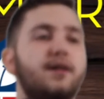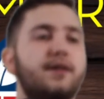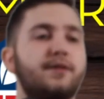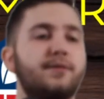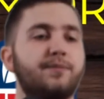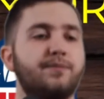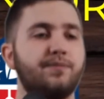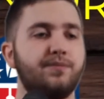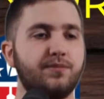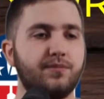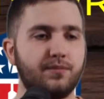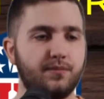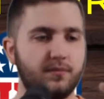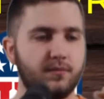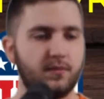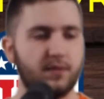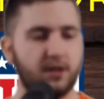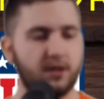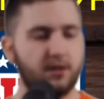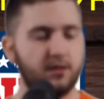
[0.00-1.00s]
Put a
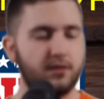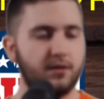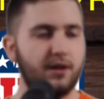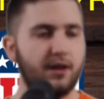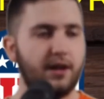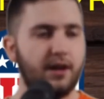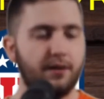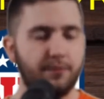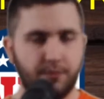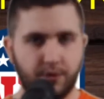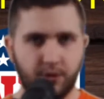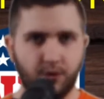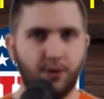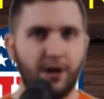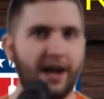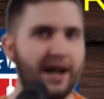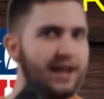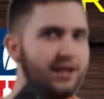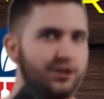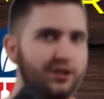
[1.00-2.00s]

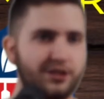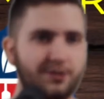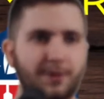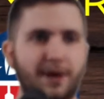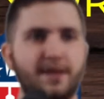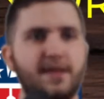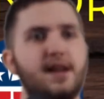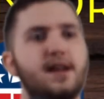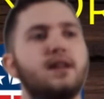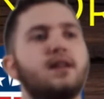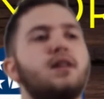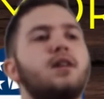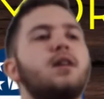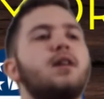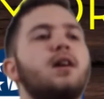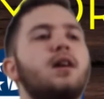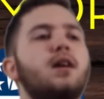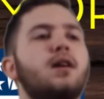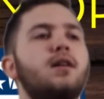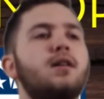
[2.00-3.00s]
little asterisk by that.
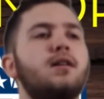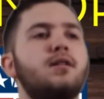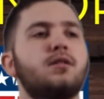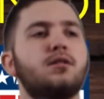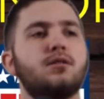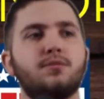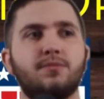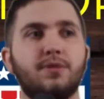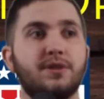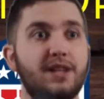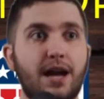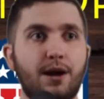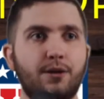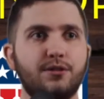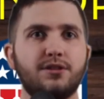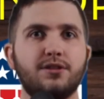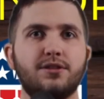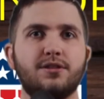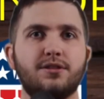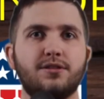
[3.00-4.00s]
But
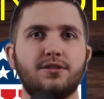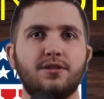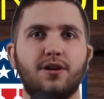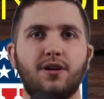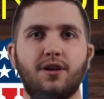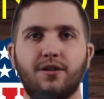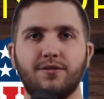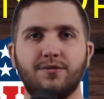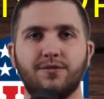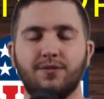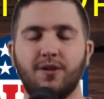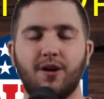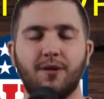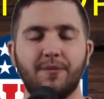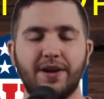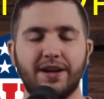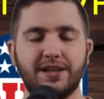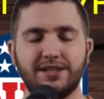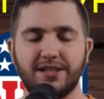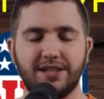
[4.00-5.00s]
that was
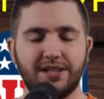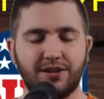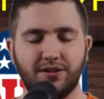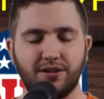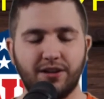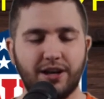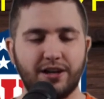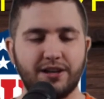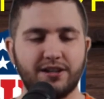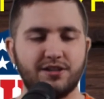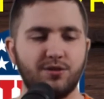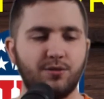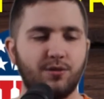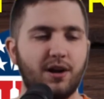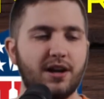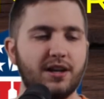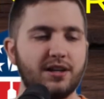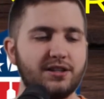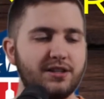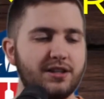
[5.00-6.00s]
amazing and hilarious
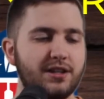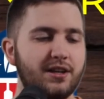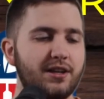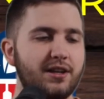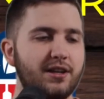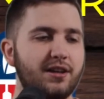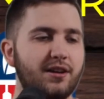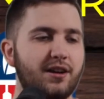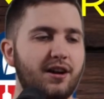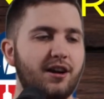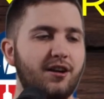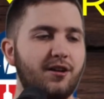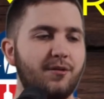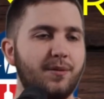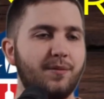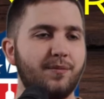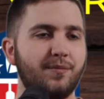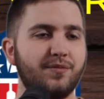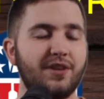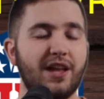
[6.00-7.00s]
to watch.
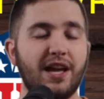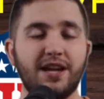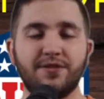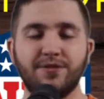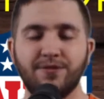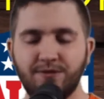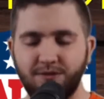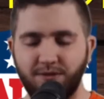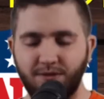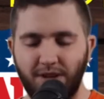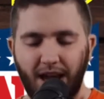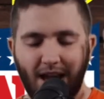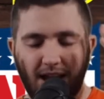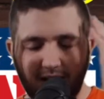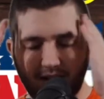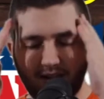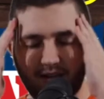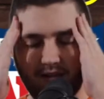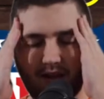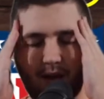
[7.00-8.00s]
I'm
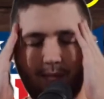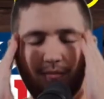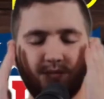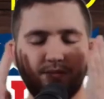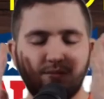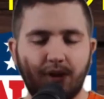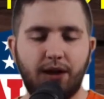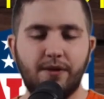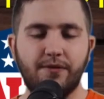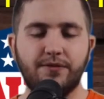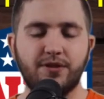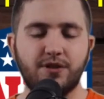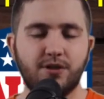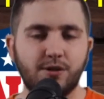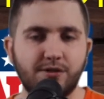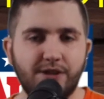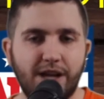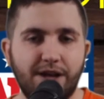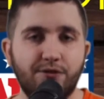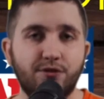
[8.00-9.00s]

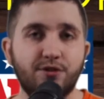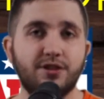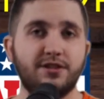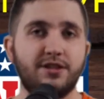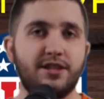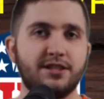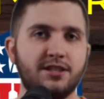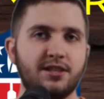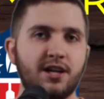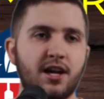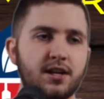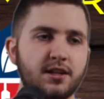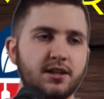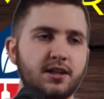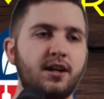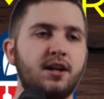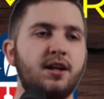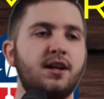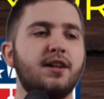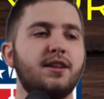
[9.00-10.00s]
so thankful to
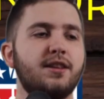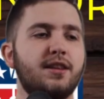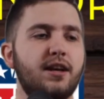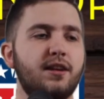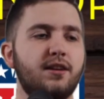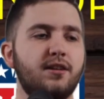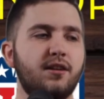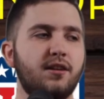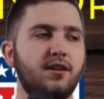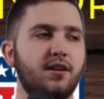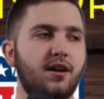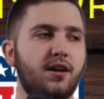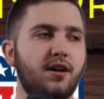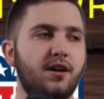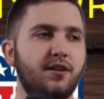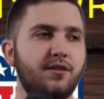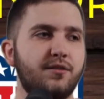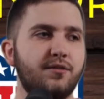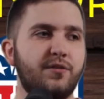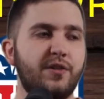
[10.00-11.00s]
TikTok that
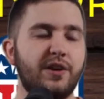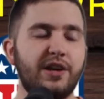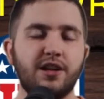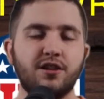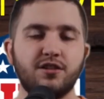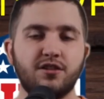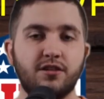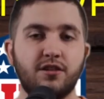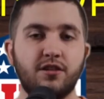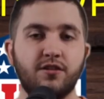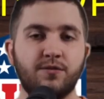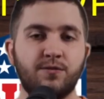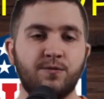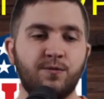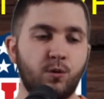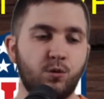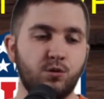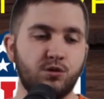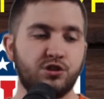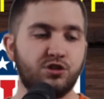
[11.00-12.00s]
videos of
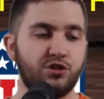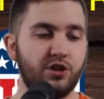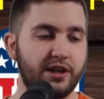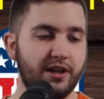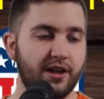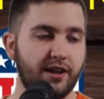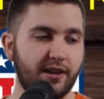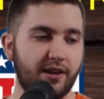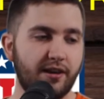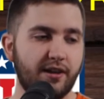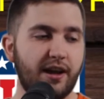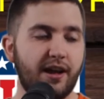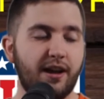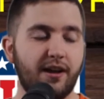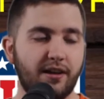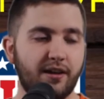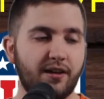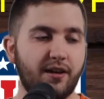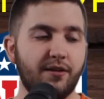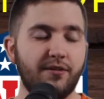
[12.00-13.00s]
the full streaking
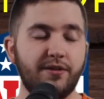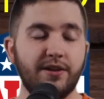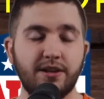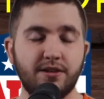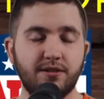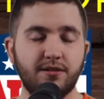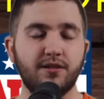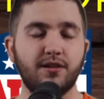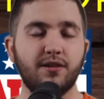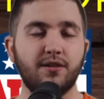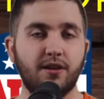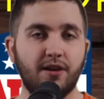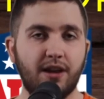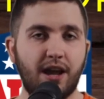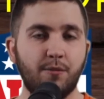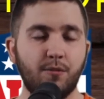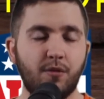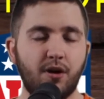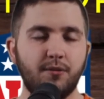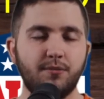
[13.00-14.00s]
event
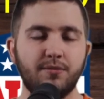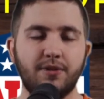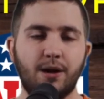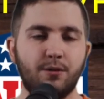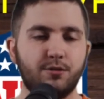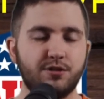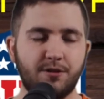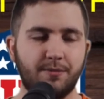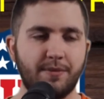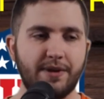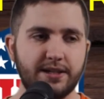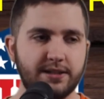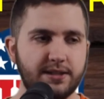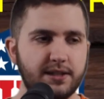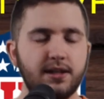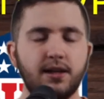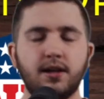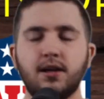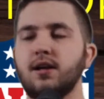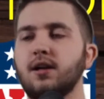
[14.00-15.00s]
came up. That was
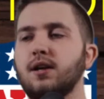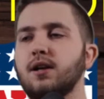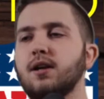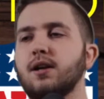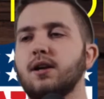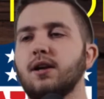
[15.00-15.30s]
amazing.